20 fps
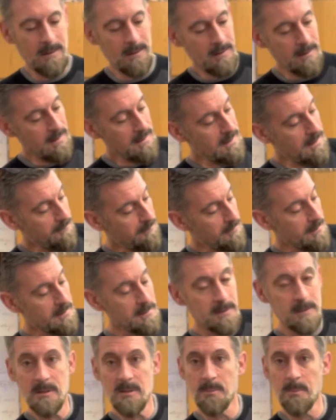the
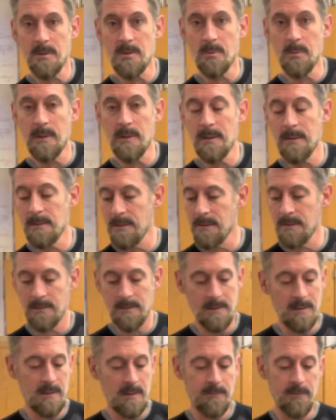differences between
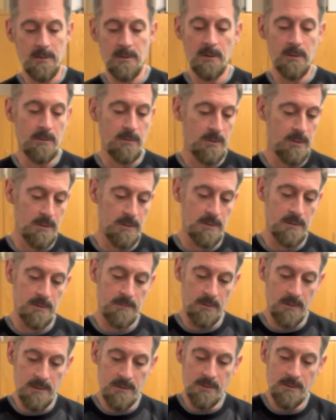the different dilutions.
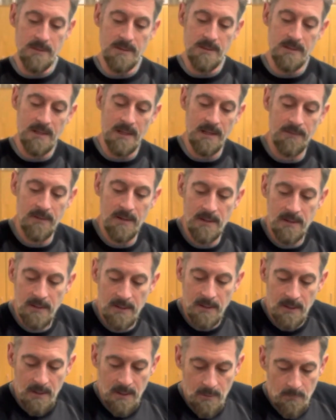All right, so this is kind of
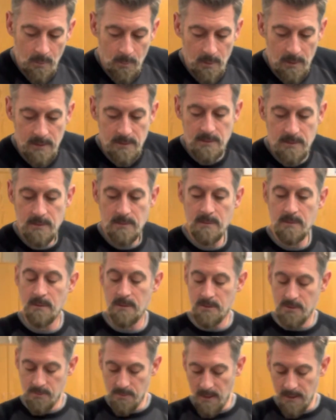what we're going
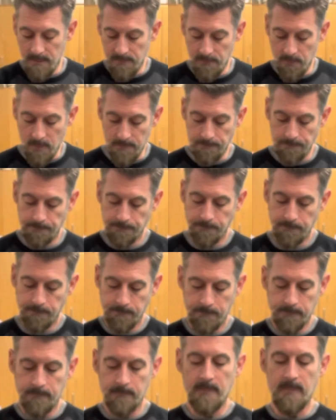to strive for.
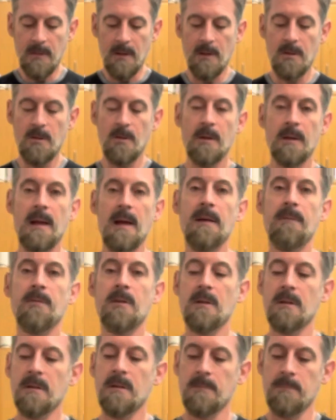You're going to have
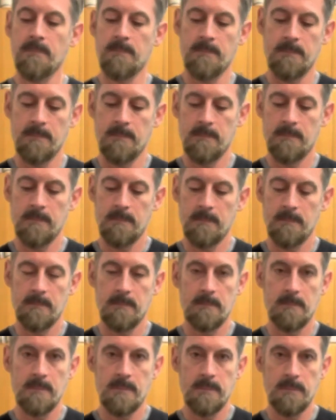your
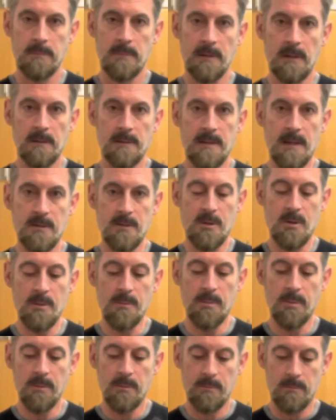little test tube
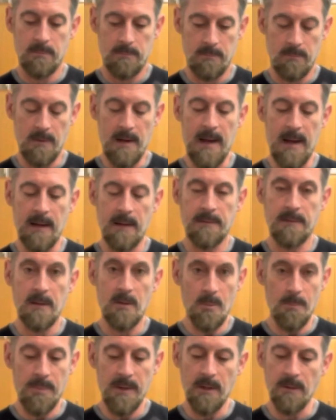rack that
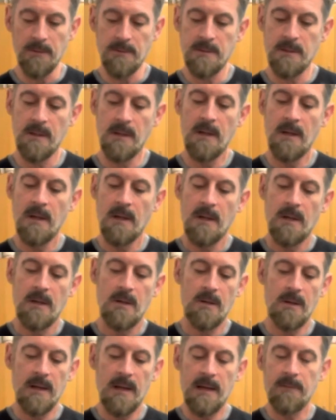you built.
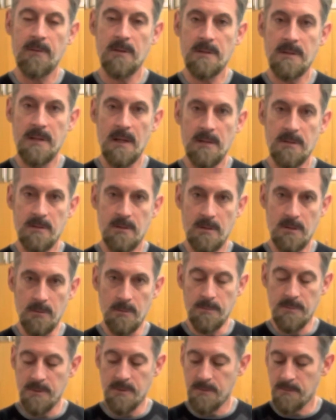You're going to have your test
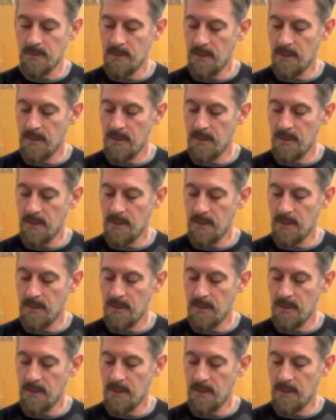tubes.